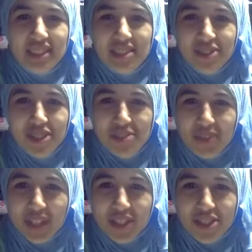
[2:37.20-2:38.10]
I'm just
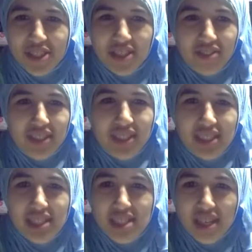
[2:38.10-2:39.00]
making sure everything
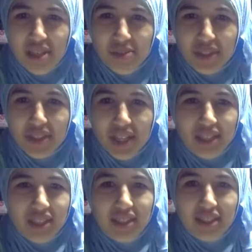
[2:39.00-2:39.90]
is set up
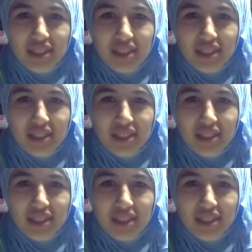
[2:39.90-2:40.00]
correctly.